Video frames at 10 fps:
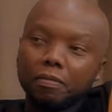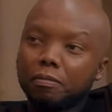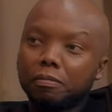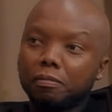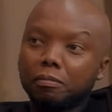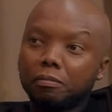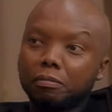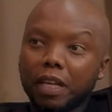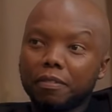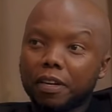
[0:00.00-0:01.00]
else matters.
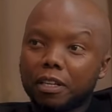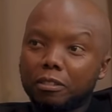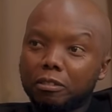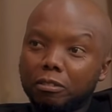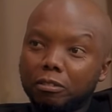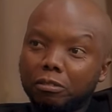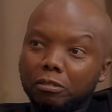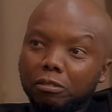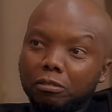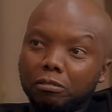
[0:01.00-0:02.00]
So Never. it takes a
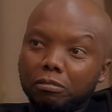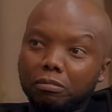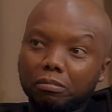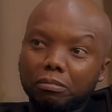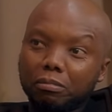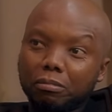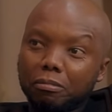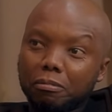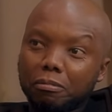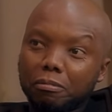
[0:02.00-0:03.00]
conscience of an